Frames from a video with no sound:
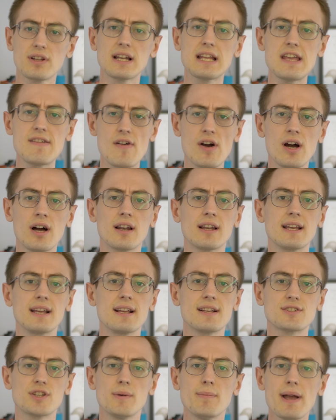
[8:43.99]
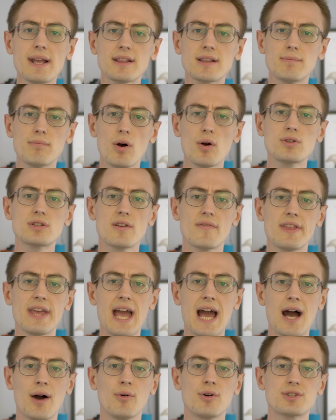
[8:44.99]
leave early, so make the most of the
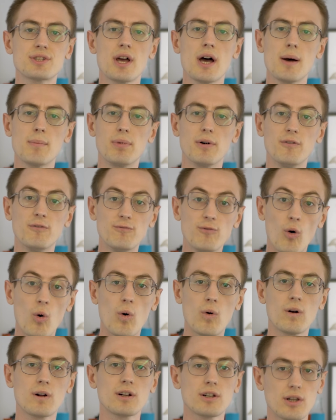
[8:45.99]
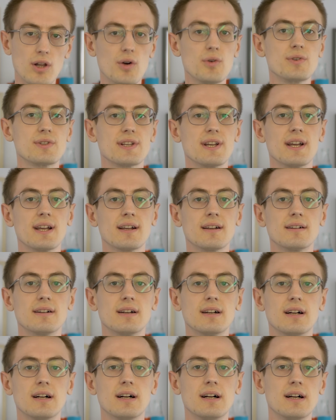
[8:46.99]
hours before closing.
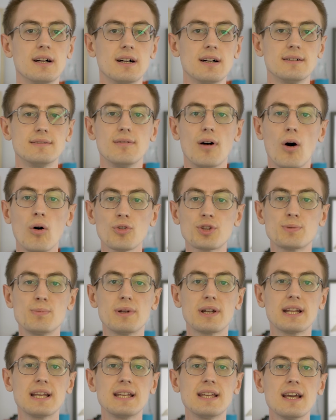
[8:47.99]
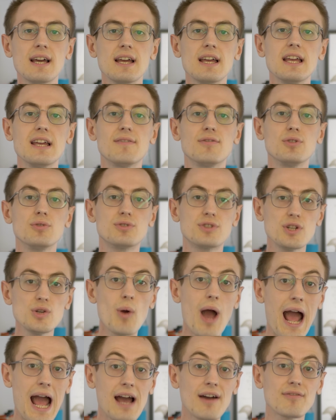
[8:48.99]
Ultimately, if you do
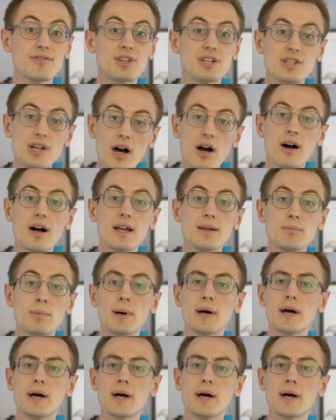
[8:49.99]
have the time,